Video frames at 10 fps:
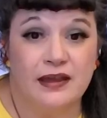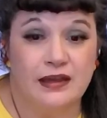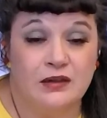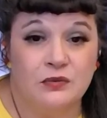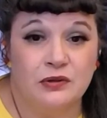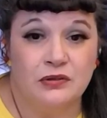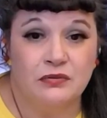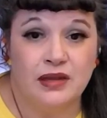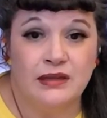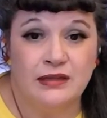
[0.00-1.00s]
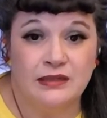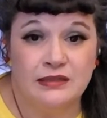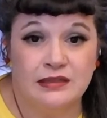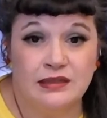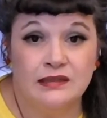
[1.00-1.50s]
and were threatening to
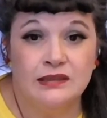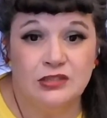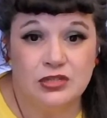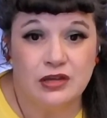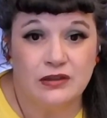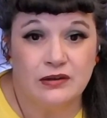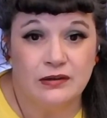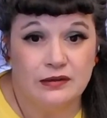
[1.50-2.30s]
kill each other